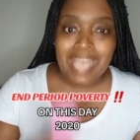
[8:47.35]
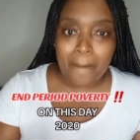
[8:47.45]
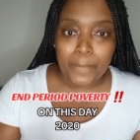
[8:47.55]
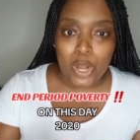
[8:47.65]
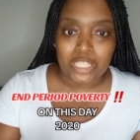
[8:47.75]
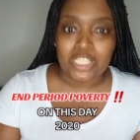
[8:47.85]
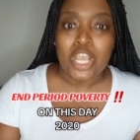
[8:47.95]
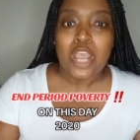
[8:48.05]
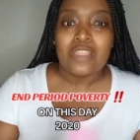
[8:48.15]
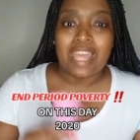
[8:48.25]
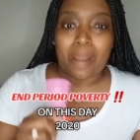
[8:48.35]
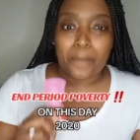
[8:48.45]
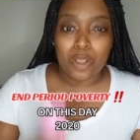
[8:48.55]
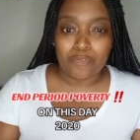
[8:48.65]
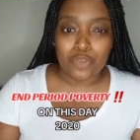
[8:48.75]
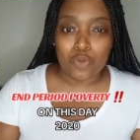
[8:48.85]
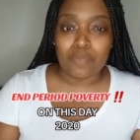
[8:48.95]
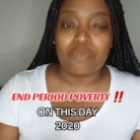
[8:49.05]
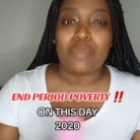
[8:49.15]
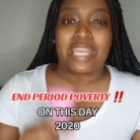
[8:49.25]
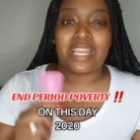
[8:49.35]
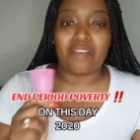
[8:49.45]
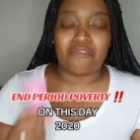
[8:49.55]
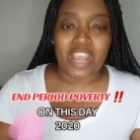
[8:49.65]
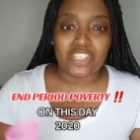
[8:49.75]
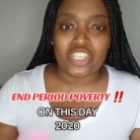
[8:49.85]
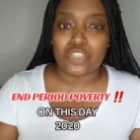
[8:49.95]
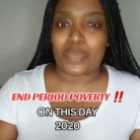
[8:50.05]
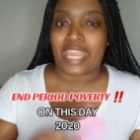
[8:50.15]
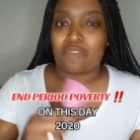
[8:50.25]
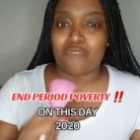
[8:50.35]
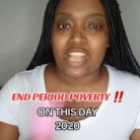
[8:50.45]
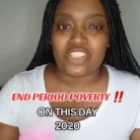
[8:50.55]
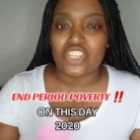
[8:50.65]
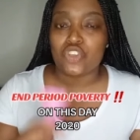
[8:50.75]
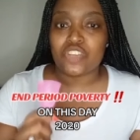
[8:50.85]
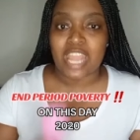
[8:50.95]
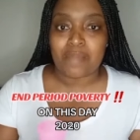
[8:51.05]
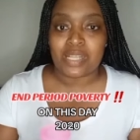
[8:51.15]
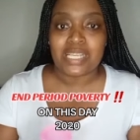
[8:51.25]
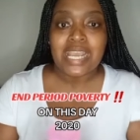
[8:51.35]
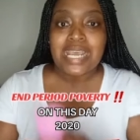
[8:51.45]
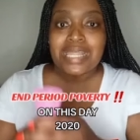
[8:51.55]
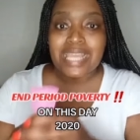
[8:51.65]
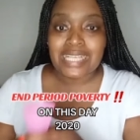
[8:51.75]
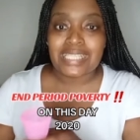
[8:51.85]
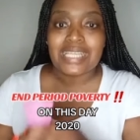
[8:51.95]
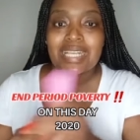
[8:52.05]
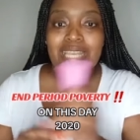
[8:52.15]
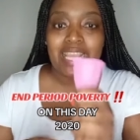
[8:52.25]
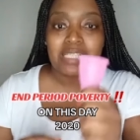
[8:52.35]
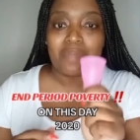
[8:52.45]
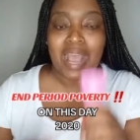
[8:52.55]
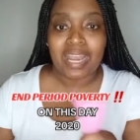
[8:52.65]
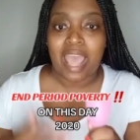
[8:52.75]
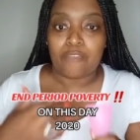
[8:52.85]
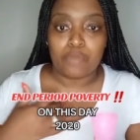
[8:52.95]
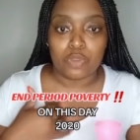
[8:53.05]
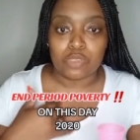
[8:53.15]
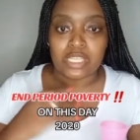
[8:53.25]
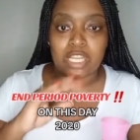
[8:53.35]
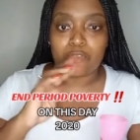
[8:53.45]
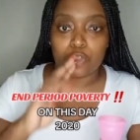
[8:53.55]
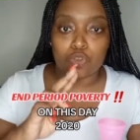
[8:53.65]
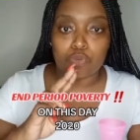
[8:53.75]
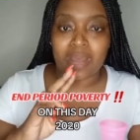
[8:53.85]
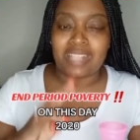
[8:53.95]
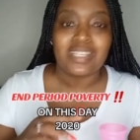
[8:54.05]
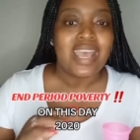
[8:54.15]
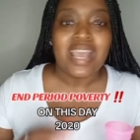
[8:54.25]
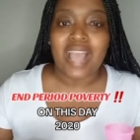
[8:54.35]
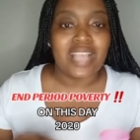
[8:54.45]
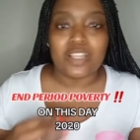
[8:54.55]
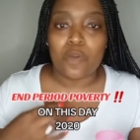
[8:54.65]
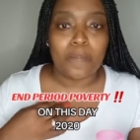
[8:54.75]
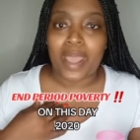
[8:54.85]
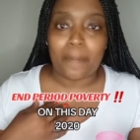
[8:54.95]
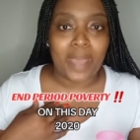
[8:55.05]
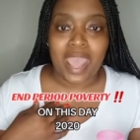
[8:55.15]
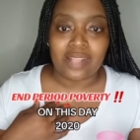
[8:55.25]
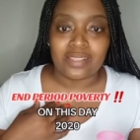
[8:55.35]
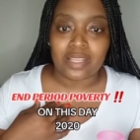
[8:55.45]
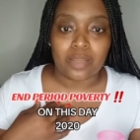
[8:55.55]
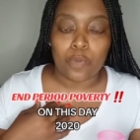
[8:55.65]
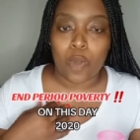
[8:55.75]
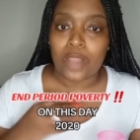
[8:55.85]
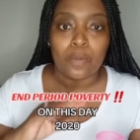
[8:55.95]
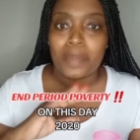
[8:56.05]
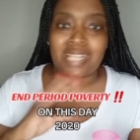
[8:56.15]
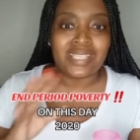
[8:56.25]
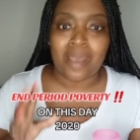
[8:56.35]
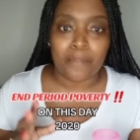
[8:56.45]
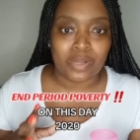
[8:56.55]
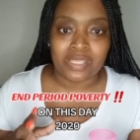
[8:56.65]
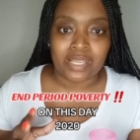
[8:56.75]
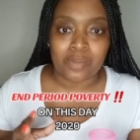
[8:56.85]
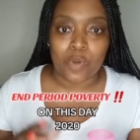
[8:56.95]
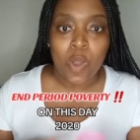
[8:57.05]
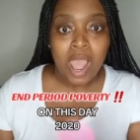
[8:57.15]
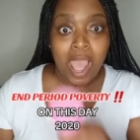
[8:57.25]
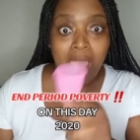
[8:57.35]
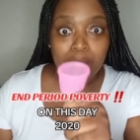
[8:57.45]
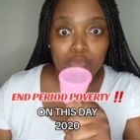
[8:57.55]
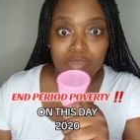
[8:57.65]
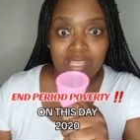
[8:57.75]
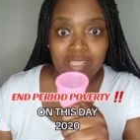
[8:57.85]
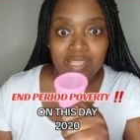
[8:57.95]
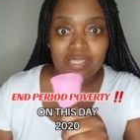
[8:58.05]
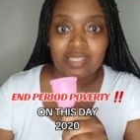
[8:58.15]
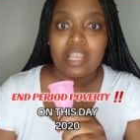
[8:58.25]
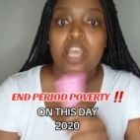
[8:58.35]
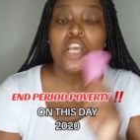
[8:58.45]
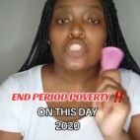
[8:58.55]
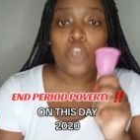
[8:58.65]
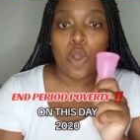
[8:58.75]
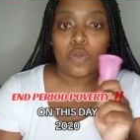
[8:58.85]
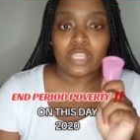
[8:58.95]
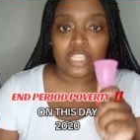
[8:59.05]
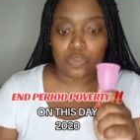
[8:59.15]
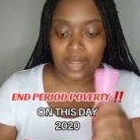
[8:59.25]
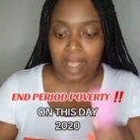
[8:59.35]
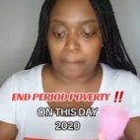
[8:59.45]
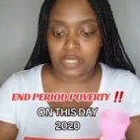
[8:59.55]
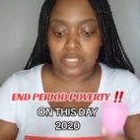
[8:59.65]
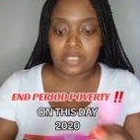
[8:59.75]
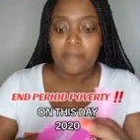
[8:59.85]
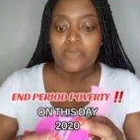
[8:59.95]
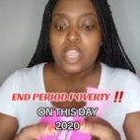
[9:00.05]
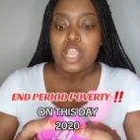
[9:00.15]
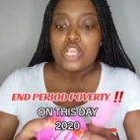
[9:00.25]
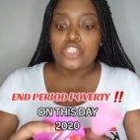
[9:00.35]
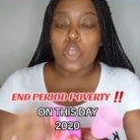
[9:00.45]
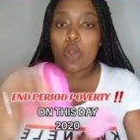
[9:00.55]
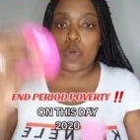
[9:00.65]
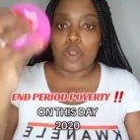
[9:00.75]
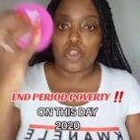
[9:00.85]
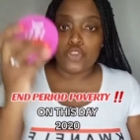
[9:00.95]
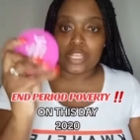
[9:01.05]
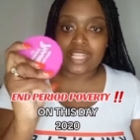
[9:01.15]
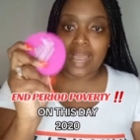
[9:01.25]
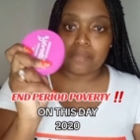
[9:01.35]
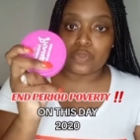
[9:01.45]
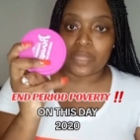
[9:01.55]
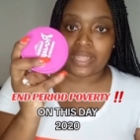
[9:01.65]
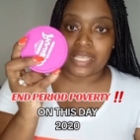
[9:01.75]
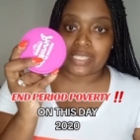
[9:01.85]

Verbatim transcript: tampons that are perfumed. We get infections, we get rashes, you name it. This NYX Mahala, I've been using it for two months. Guys, I don't buy pads anymore. I don't buy tampons anymore. I'm using this. So this is what happens. So it comes with